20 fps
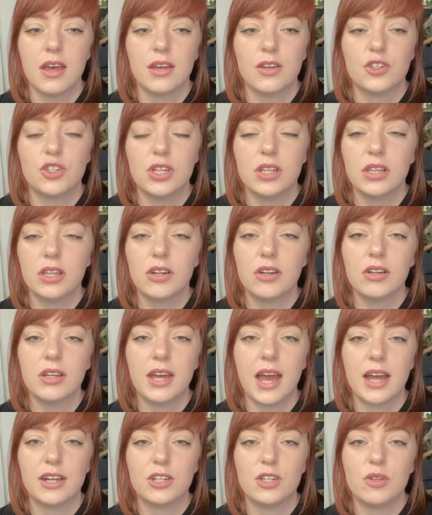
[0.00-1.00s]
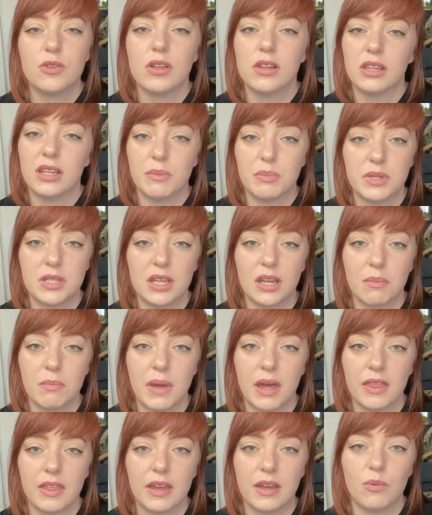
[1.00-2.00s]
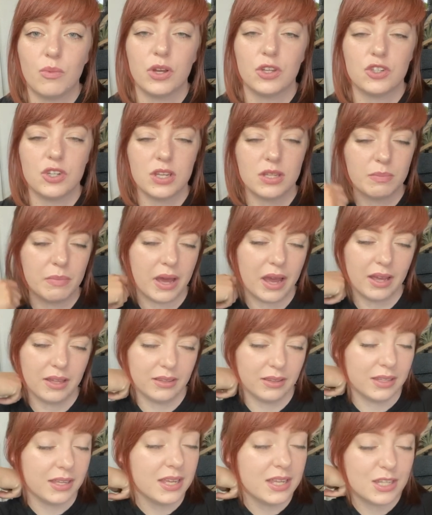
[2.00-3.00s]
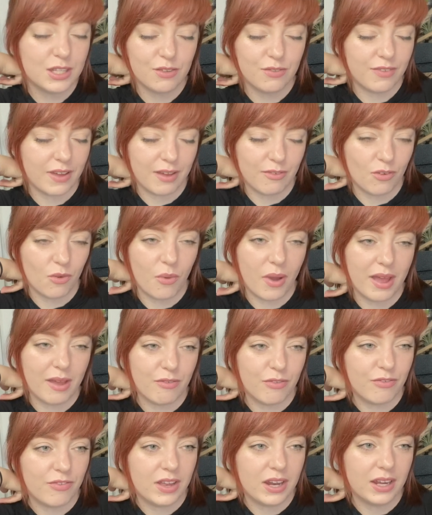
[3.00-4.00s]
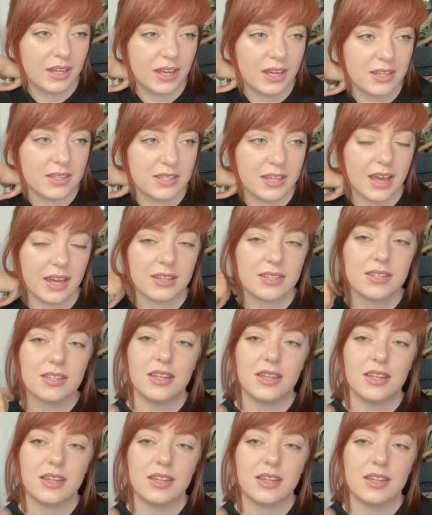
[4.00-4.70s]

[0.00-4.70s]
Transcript: she literally had to do the lipstick method, which is my least favorite way of feeding insects.